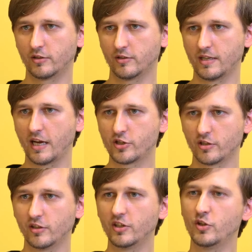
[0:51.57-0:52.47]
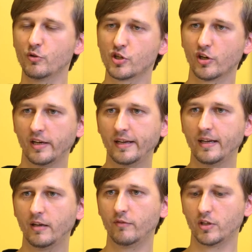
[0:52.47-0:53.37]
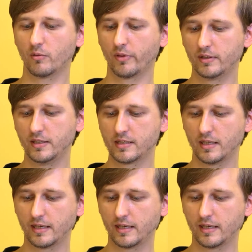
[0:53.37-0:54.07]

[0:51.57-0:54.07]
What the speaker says: transaction, usually we know that it's